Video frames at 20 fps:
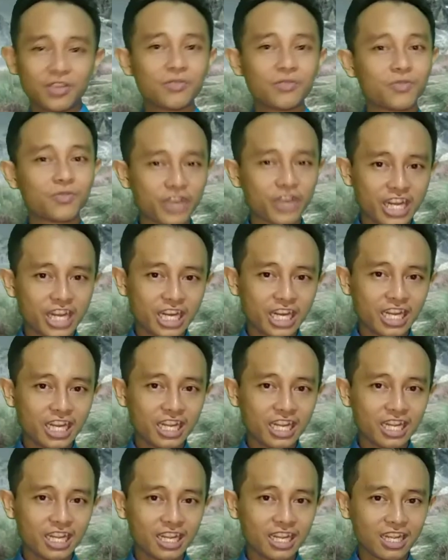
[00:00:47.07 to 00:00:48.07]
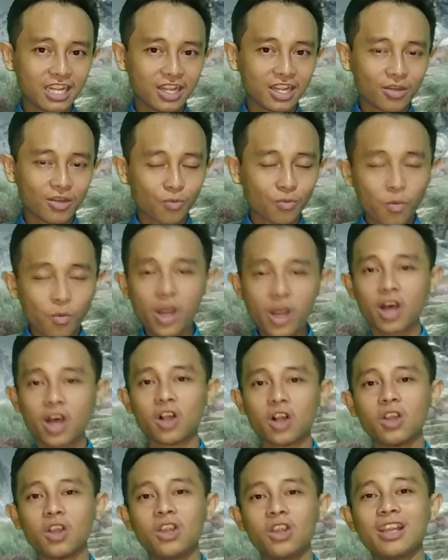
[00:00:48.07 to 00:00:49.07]
Really?
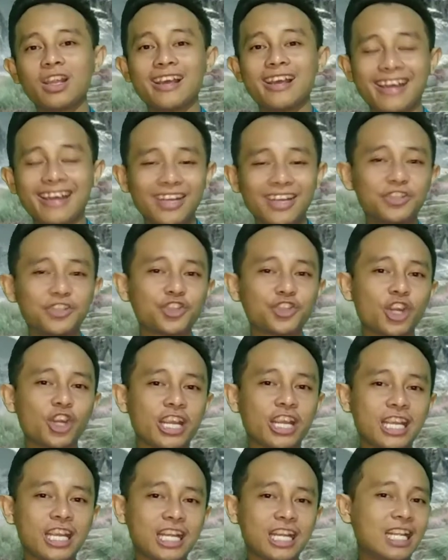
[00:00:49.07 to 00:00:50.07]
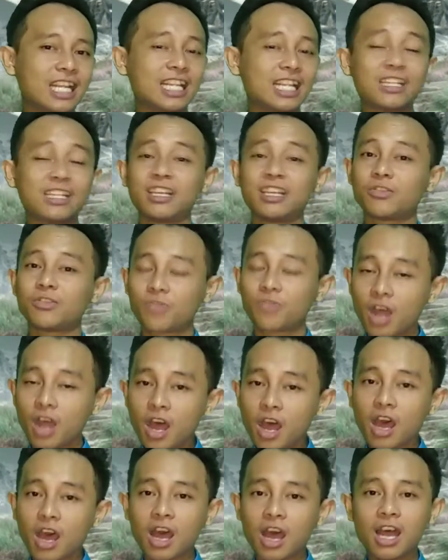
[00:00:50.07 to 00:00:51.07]
Well, actually, there
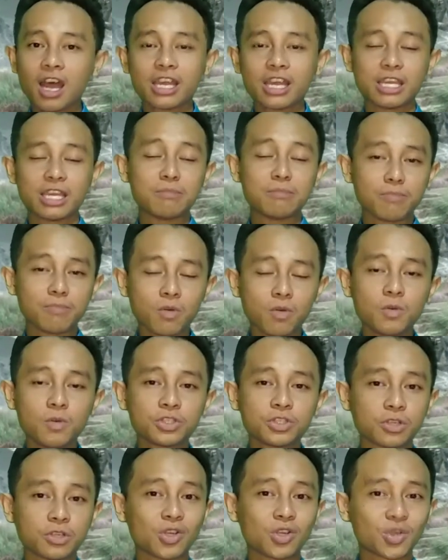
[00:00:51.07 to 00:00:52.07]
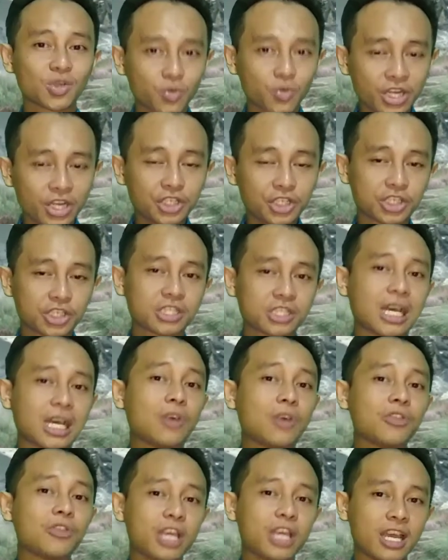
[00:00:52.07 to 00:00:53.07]
are immortal creatures
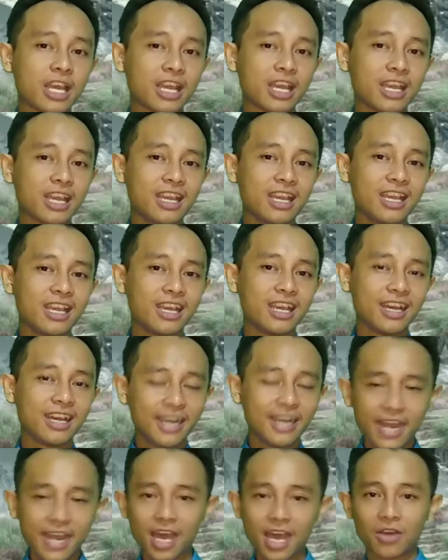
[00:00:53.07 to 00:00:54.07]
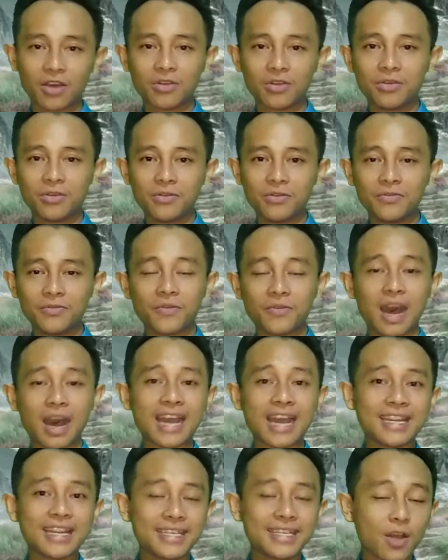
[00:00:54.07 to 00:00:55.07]
out there. Now,
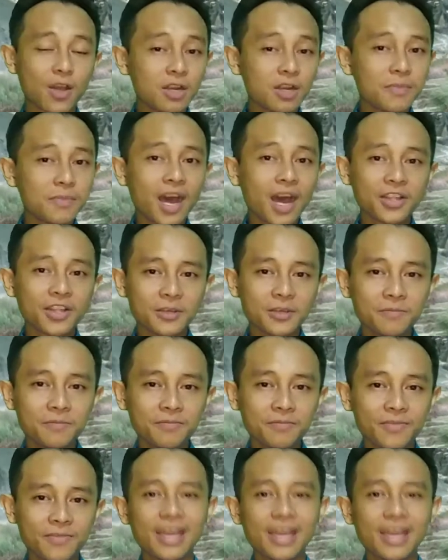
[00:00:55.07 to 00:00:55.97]
find out about them